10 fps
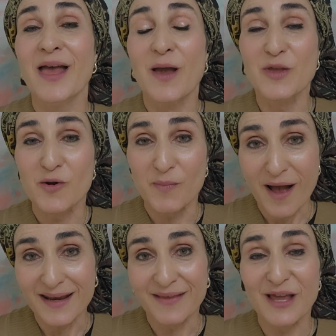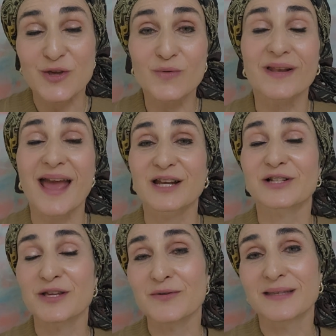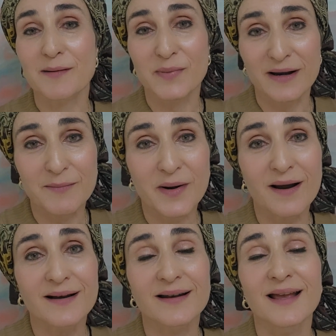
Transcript: in your body, that you can actually use that body part